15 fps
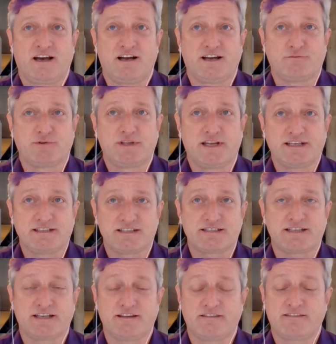I would like to
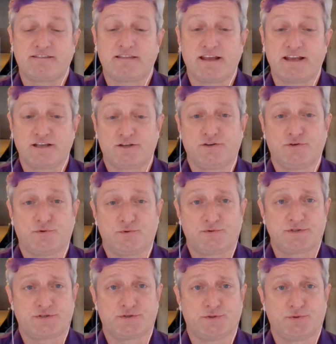say thank you
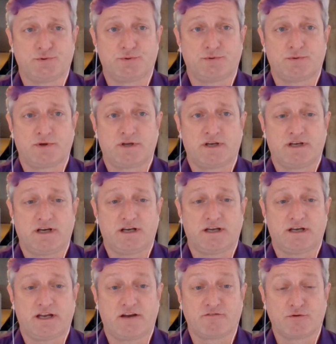to
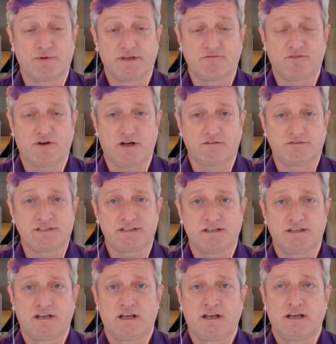everyone involved,